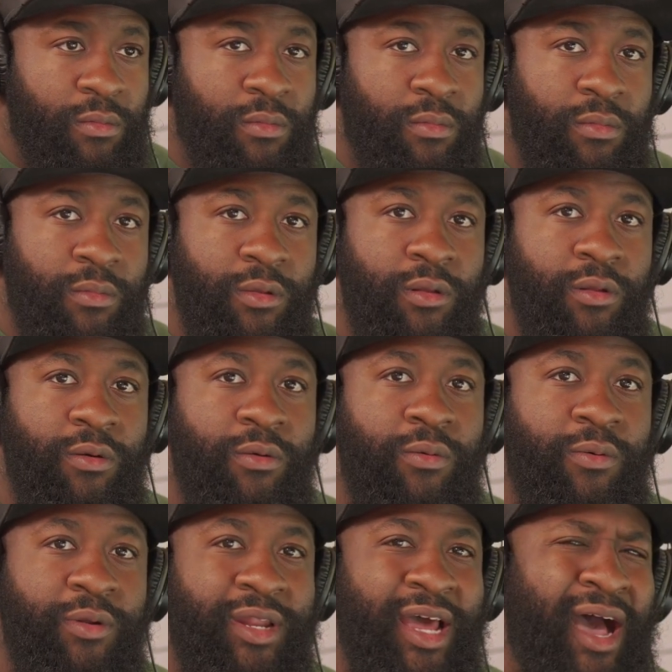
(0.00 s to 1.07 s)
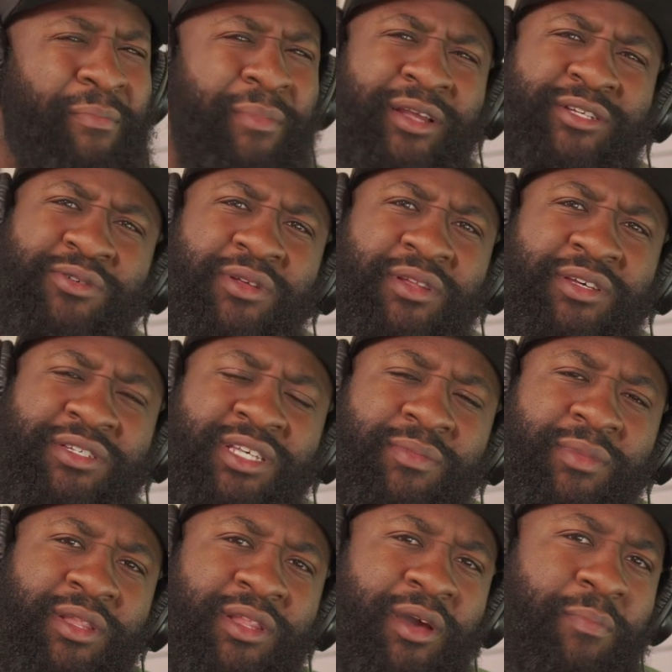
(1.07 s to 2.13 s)
you know, were diametrically
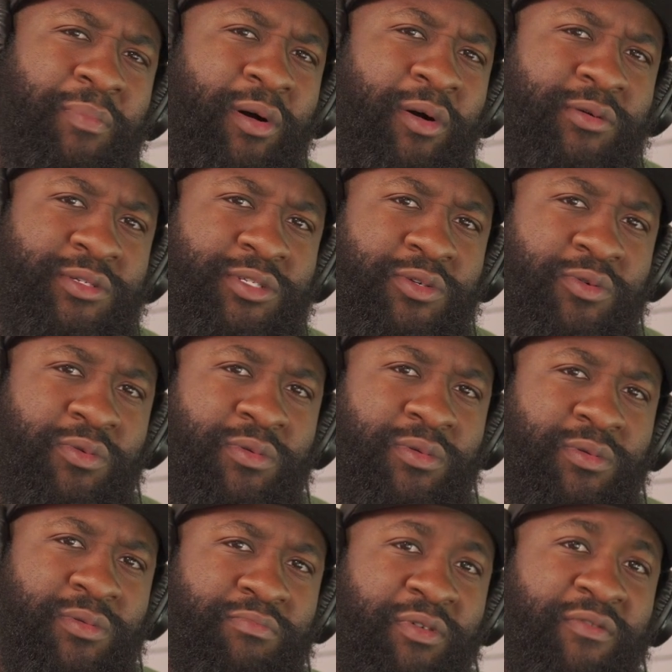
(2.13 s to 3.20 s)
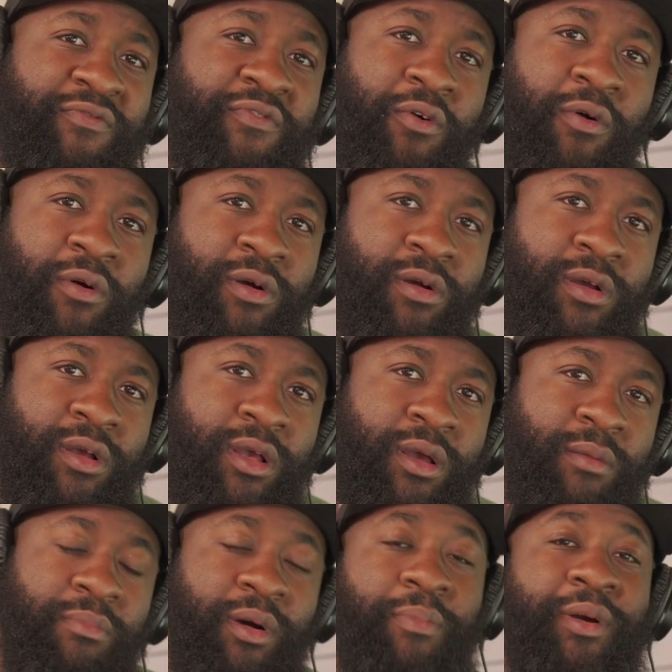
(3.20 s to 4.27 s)
seemingly opposed to before.
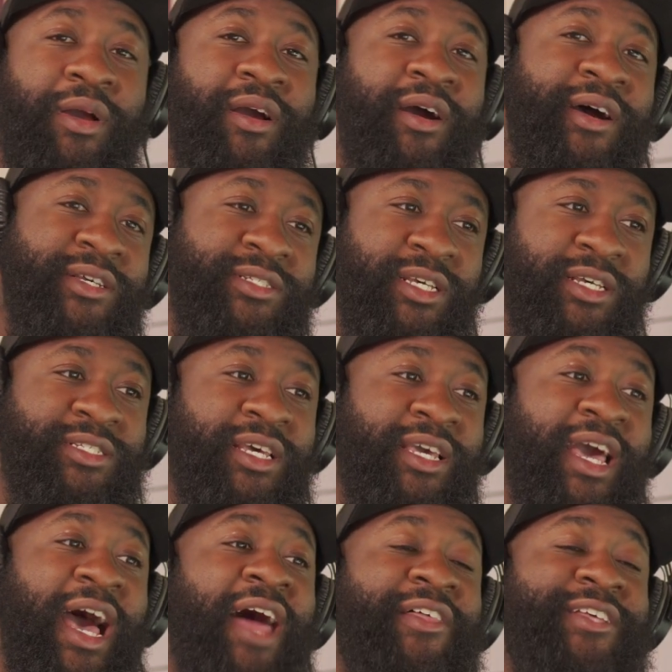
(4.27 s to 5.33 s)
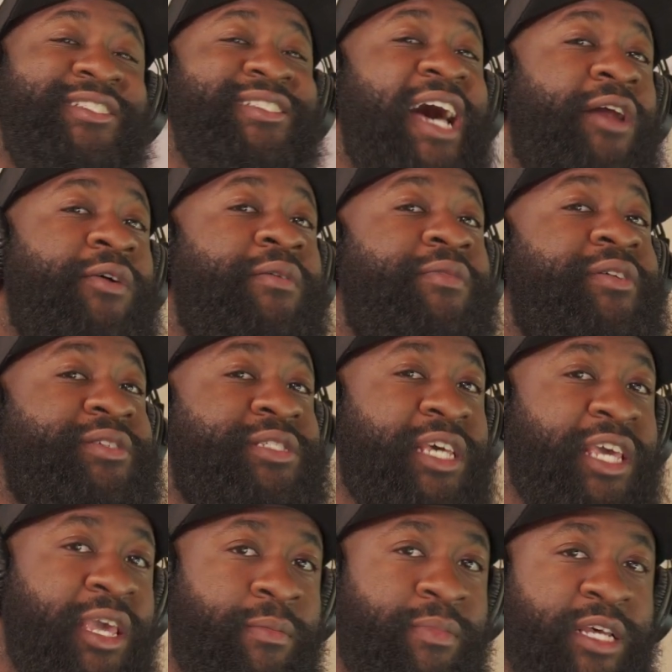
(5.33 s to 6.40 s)
But because it's a guy that's not on their
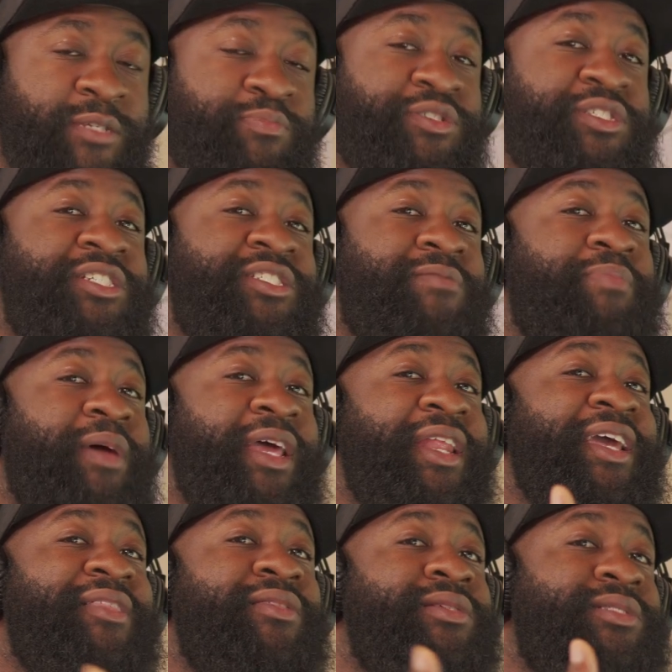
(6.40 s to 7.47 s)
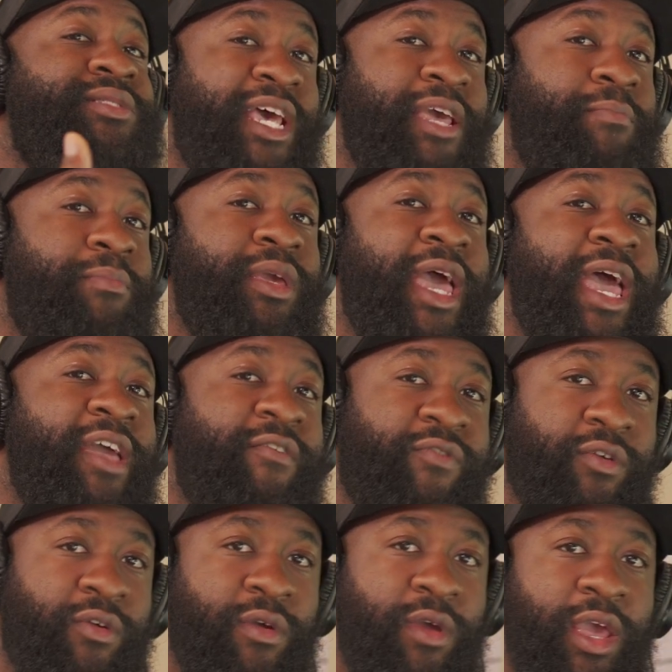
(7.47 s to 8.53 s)
team that's participating in the same behavior,
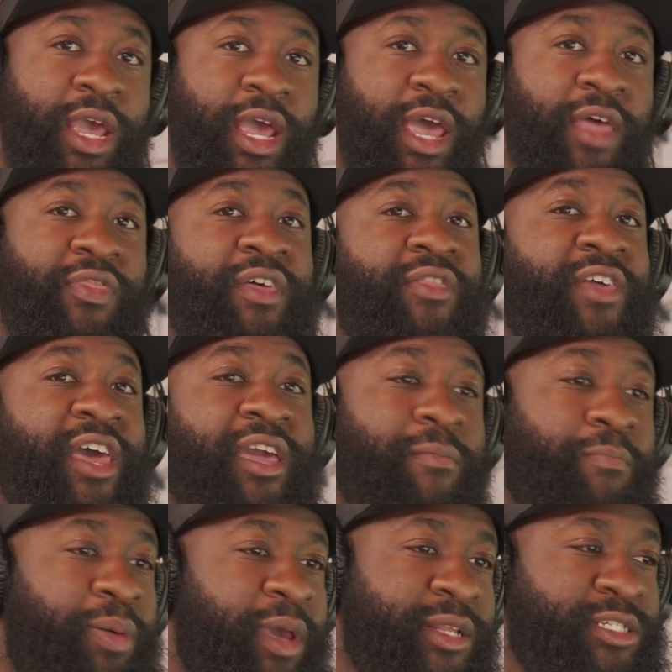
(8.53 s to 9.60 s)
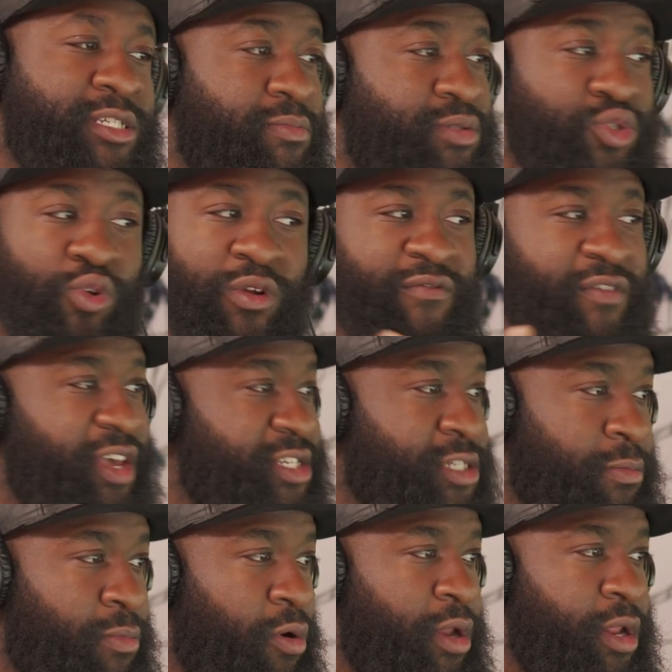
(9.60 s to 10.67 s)
and then they can pin some sort of ism
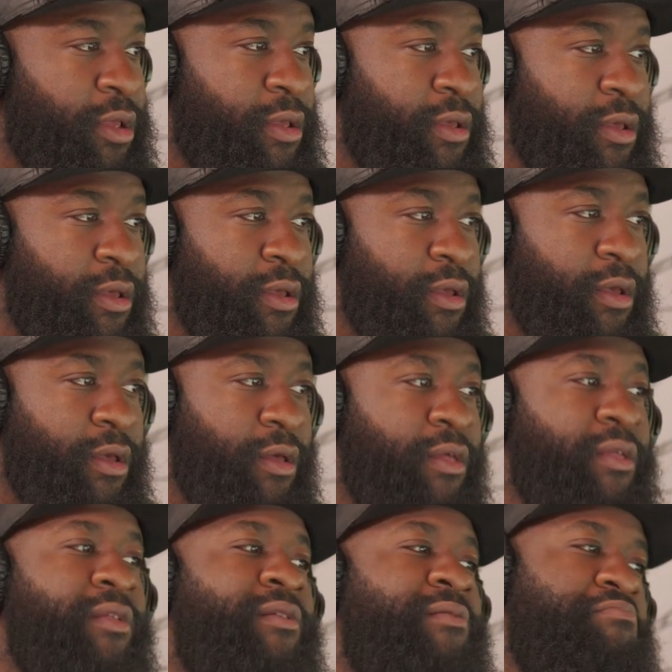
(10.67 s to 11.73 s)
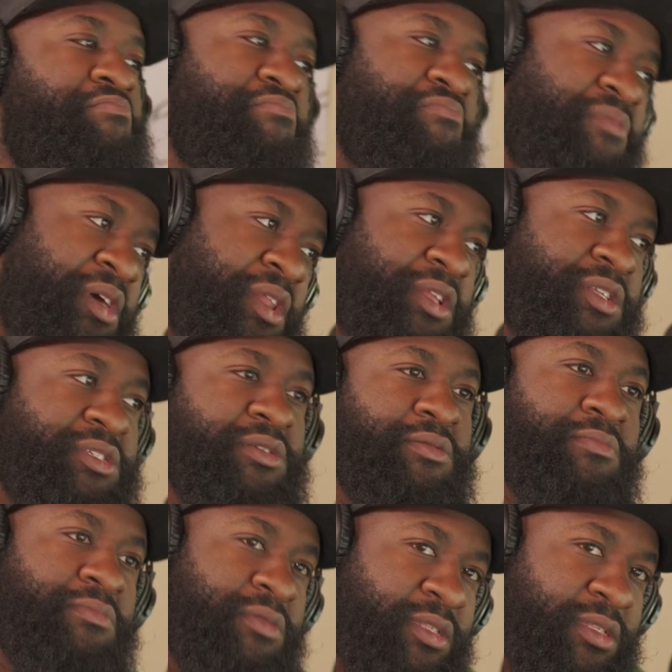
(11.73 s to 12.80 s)
on it, then it's
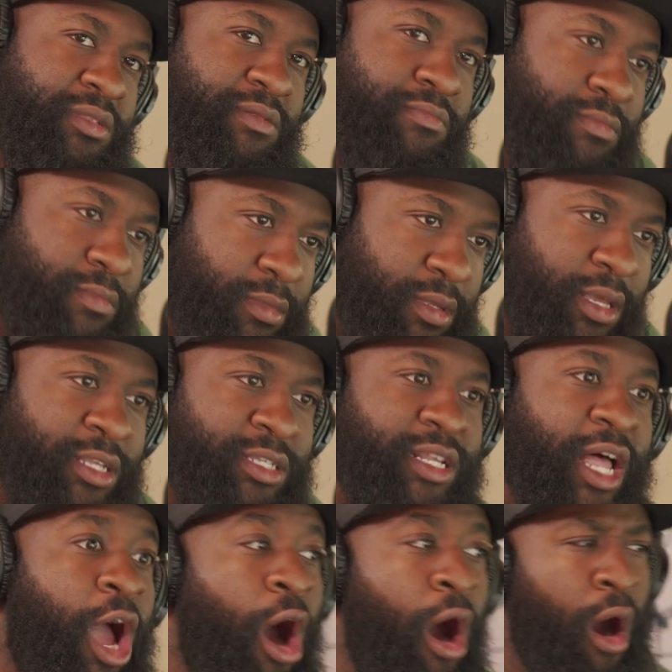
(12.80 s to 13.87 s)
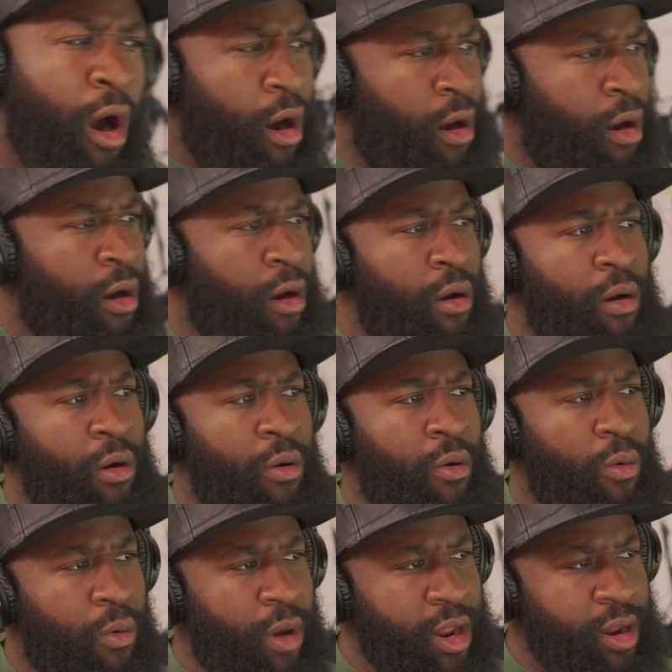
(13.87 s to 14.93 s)
it's like, oh,
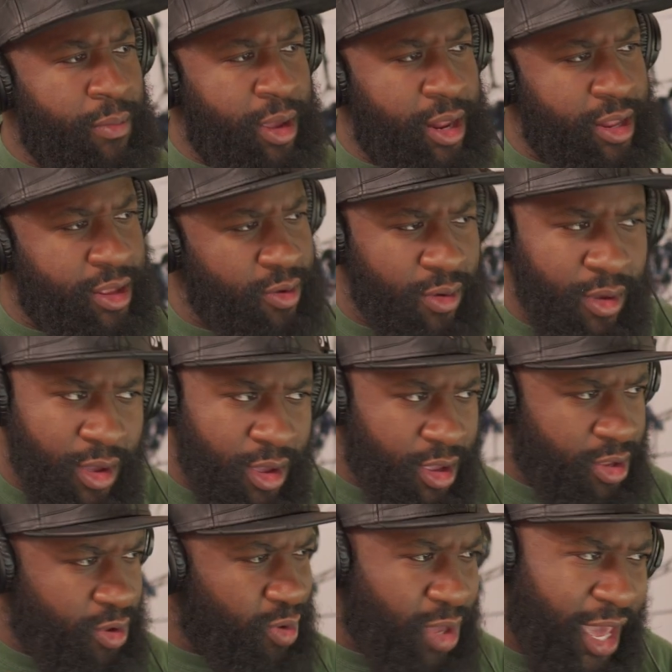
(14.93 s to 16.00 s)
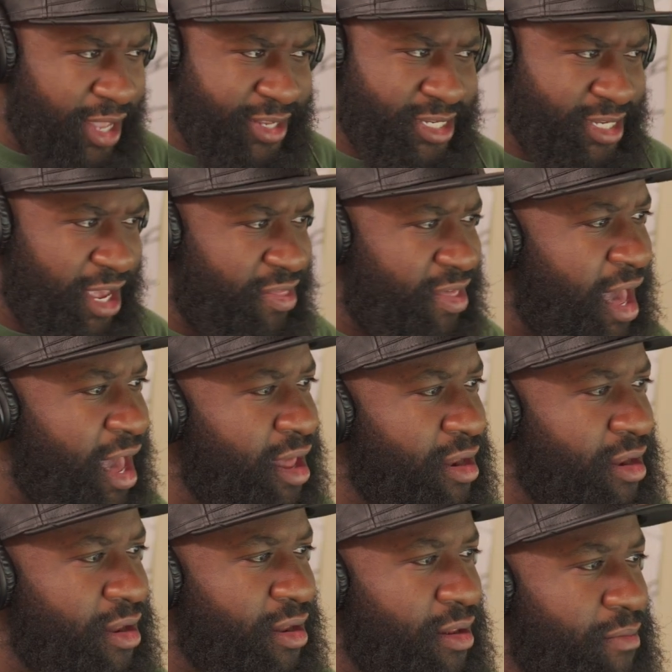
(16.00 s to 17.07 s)
wait a minute, you you can't say that,
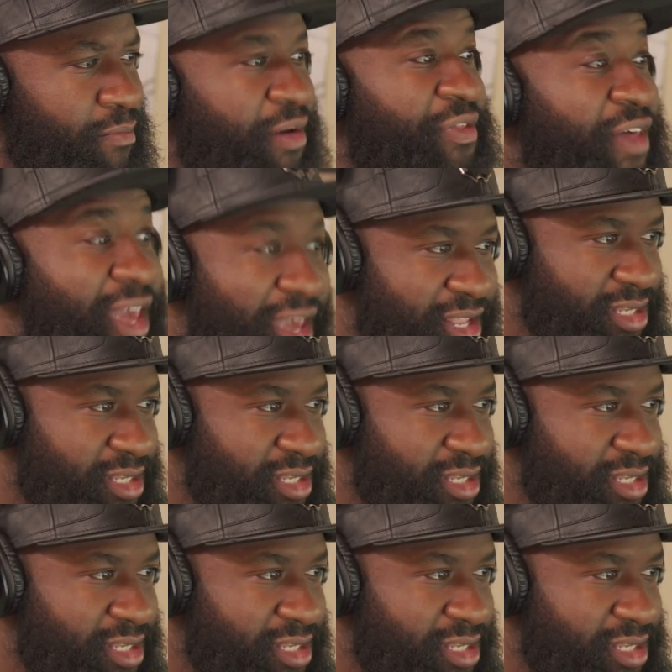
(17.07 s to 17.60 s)
but they can say